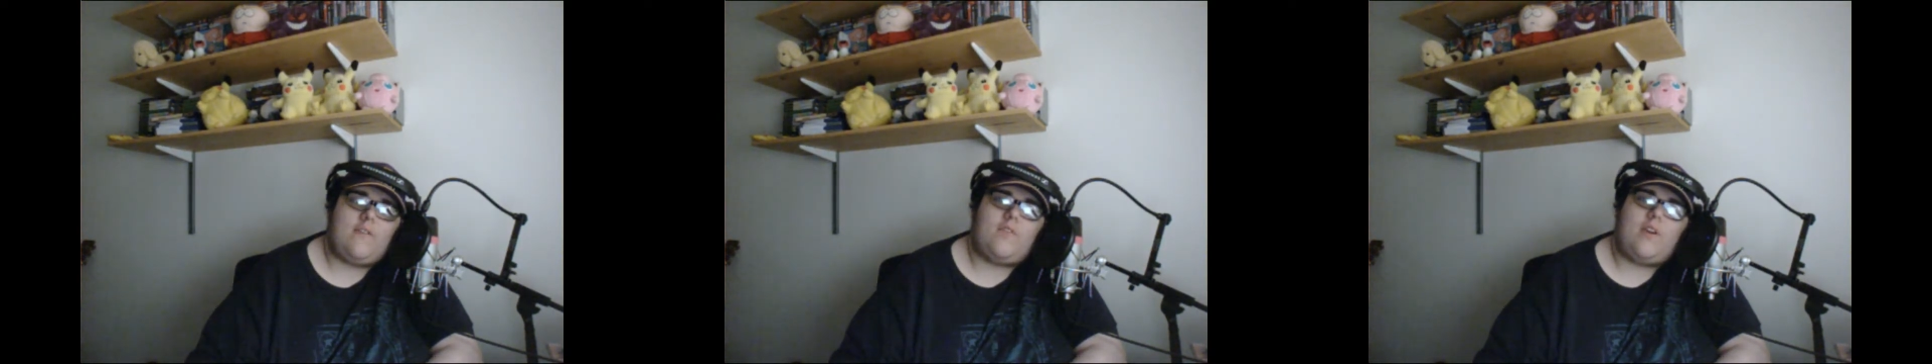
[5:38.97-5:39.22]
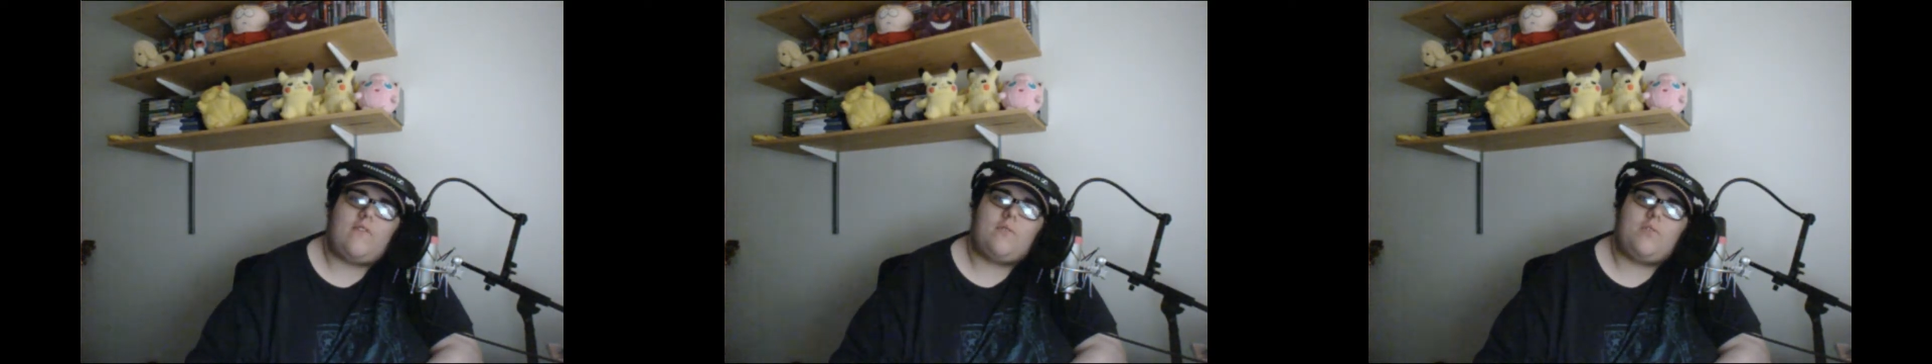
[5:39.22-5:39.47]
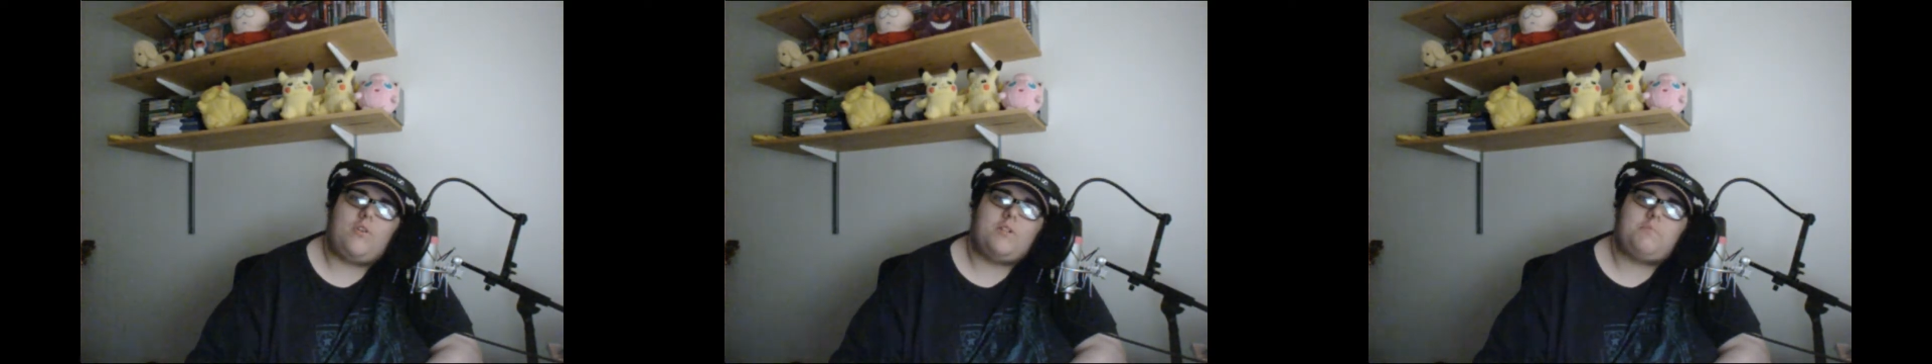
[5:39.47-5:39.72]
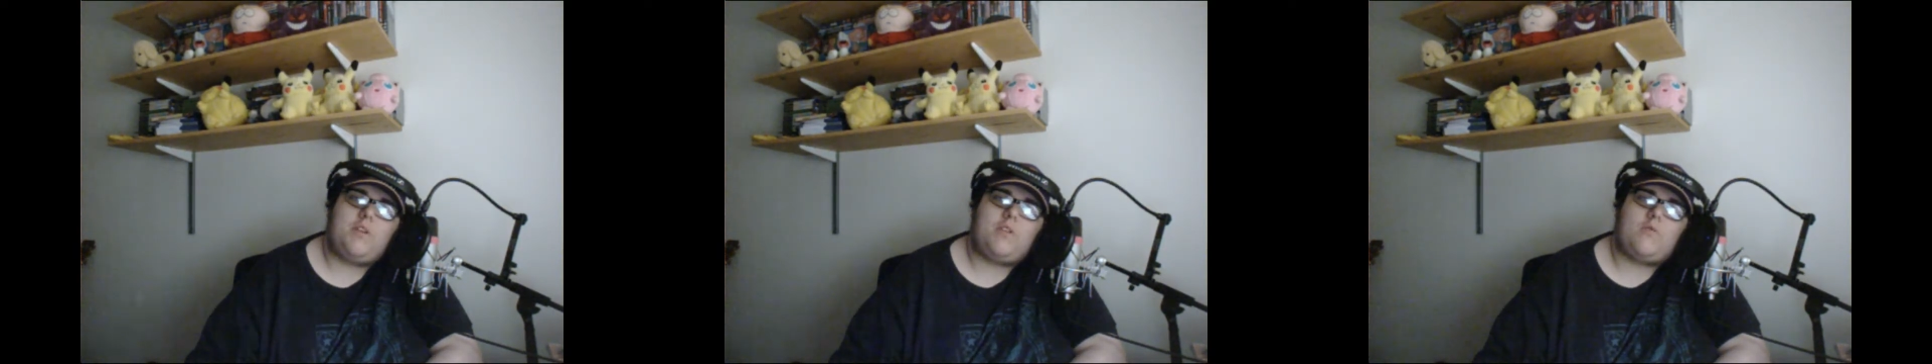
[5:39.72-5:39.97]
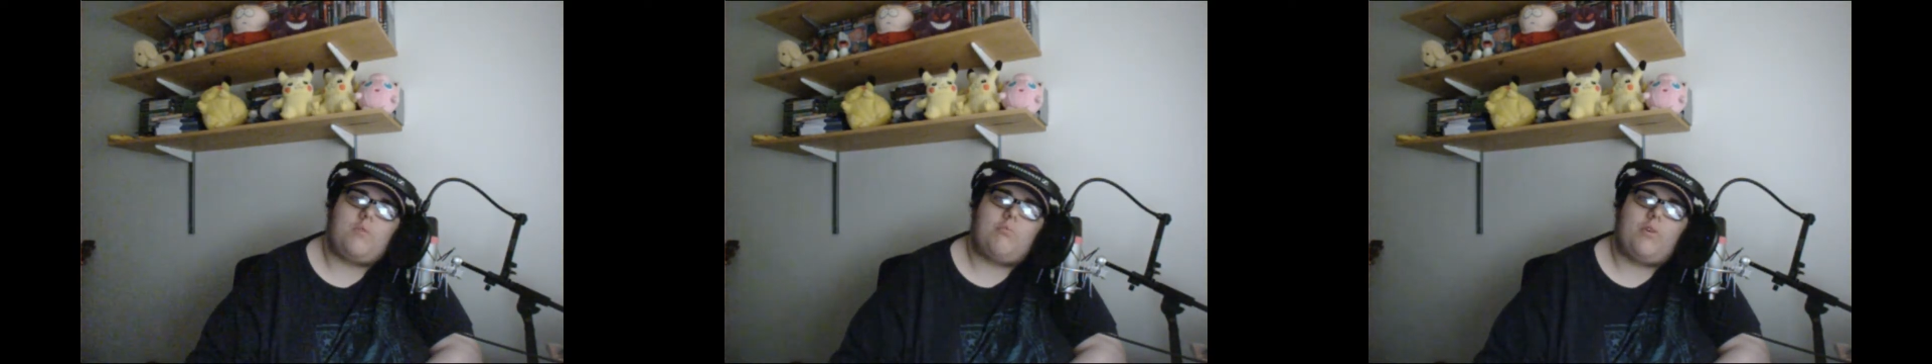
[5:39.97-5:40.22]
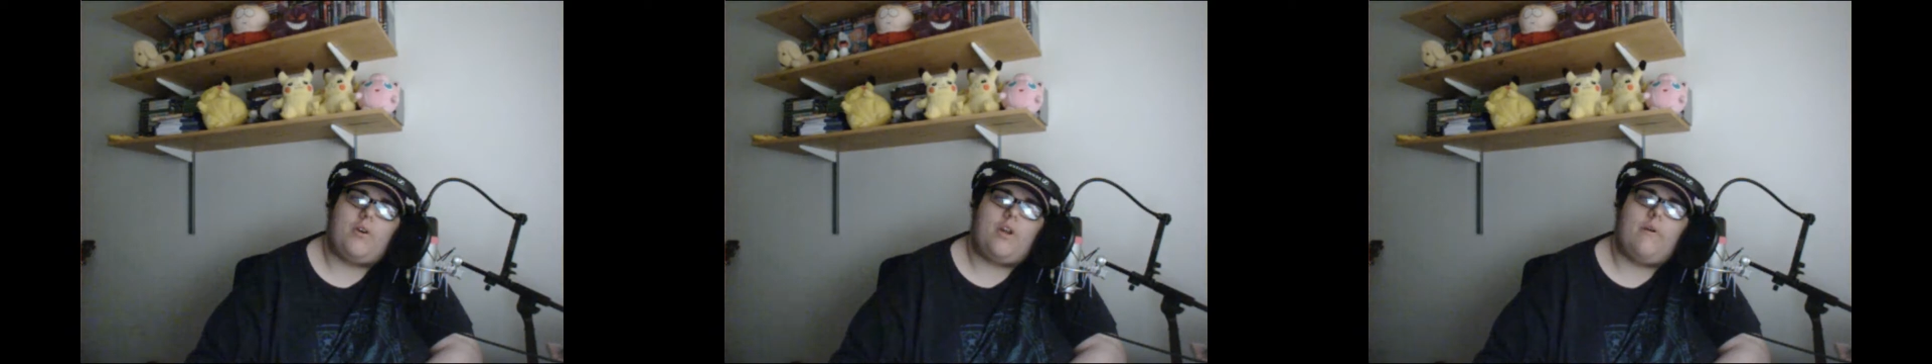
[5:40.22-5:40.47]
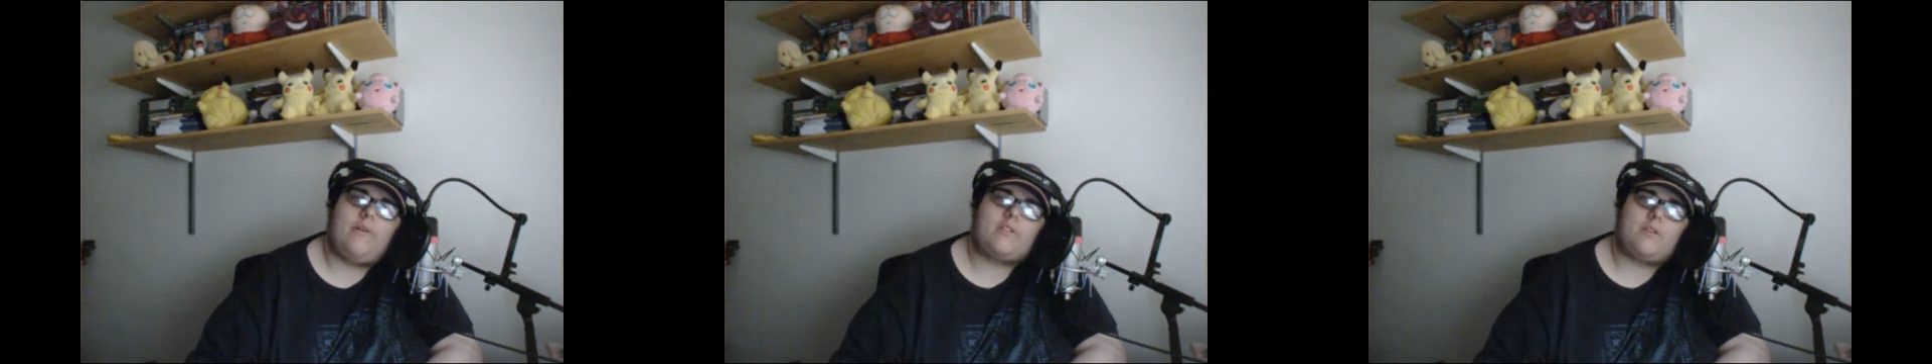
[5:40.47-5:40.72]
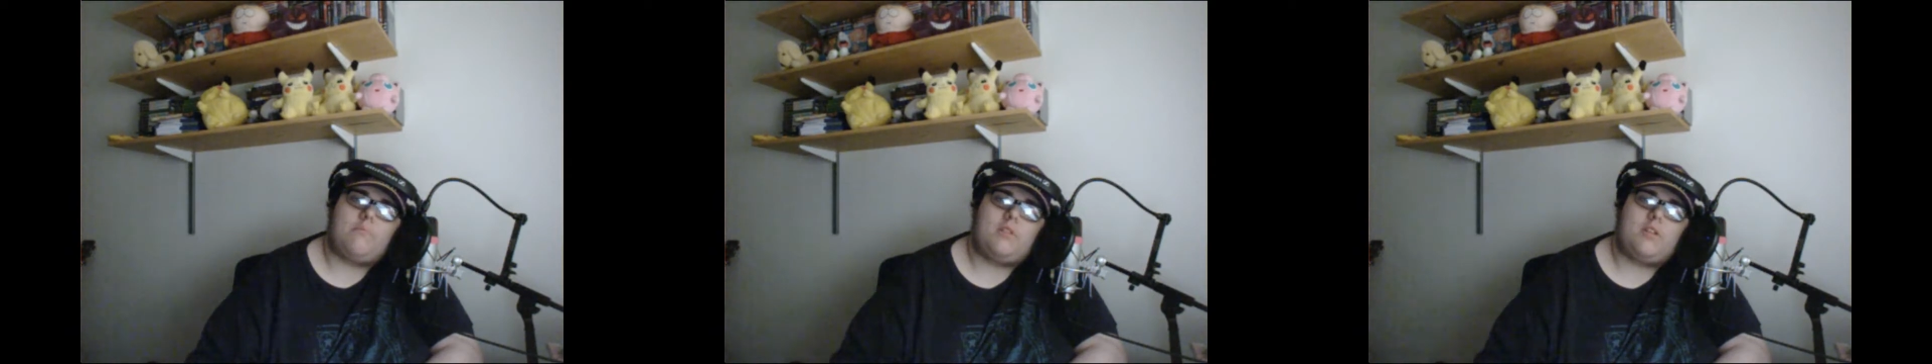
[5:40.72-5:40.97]
If you have a USB 3.0,
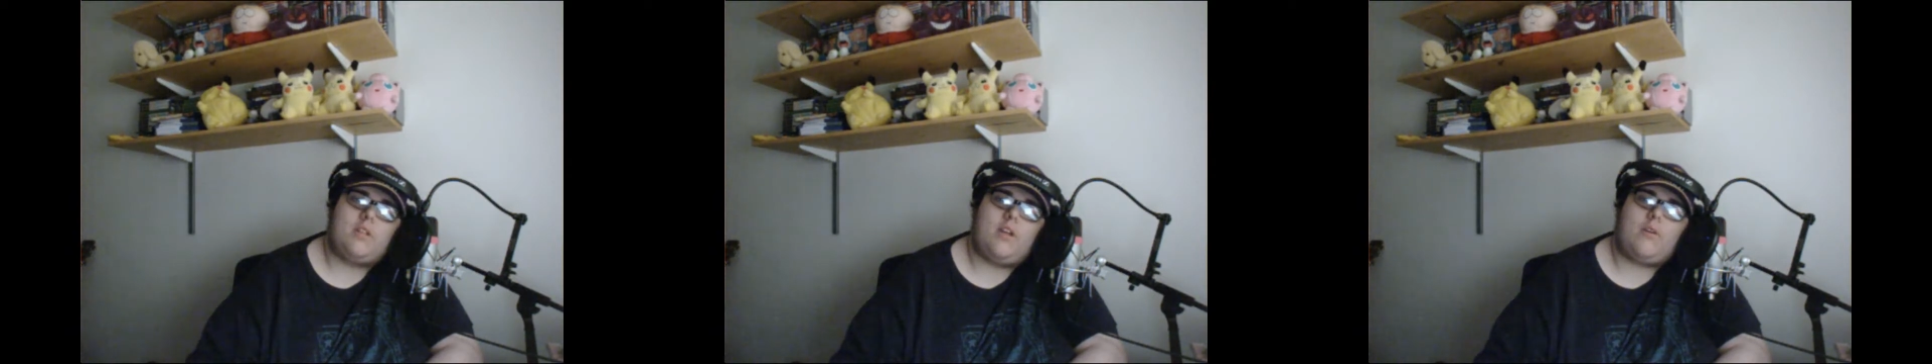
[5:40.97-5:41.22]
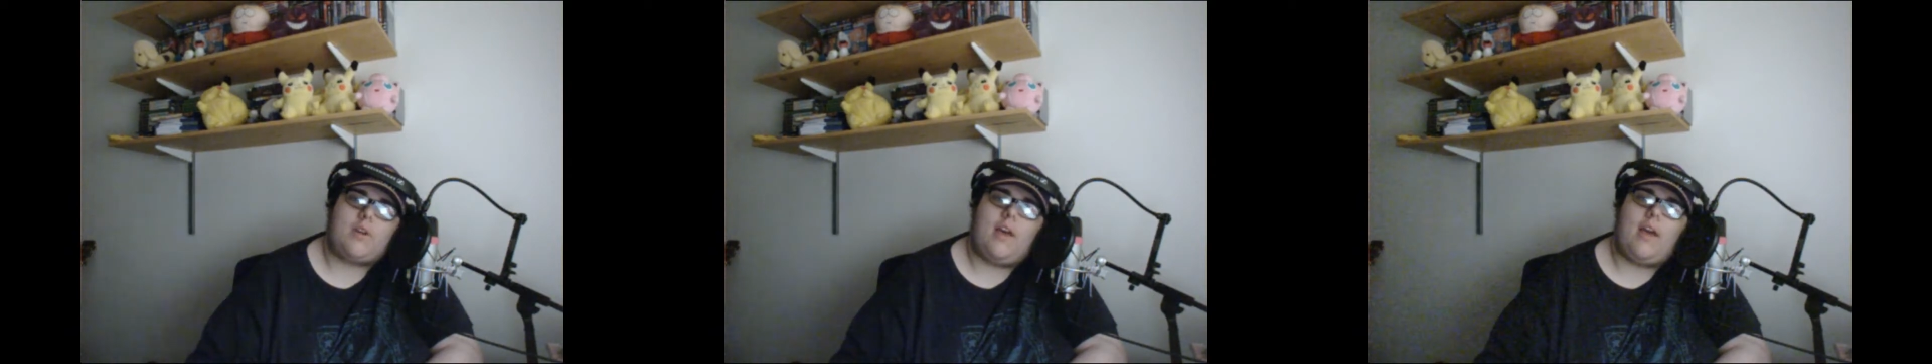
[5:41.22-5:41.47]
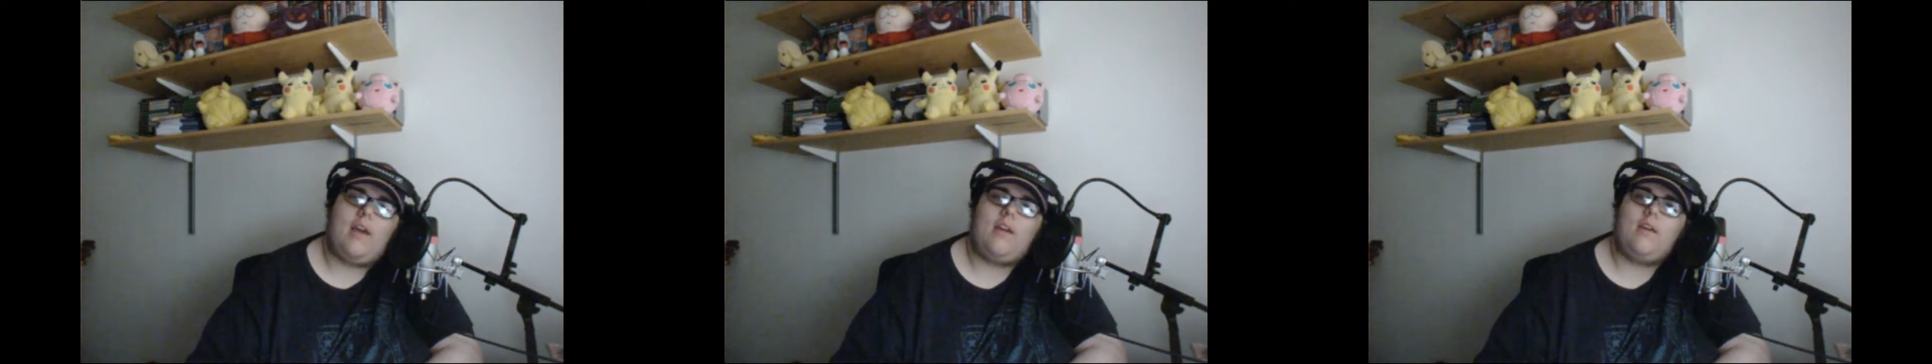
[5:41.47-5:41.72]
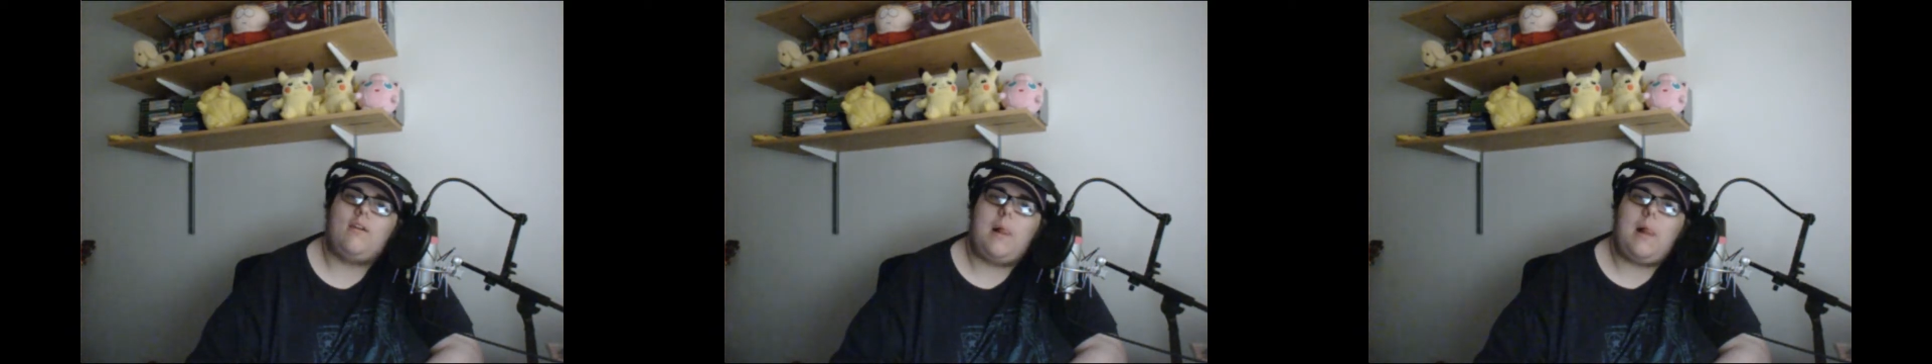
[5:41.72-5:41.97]
it's completely okay.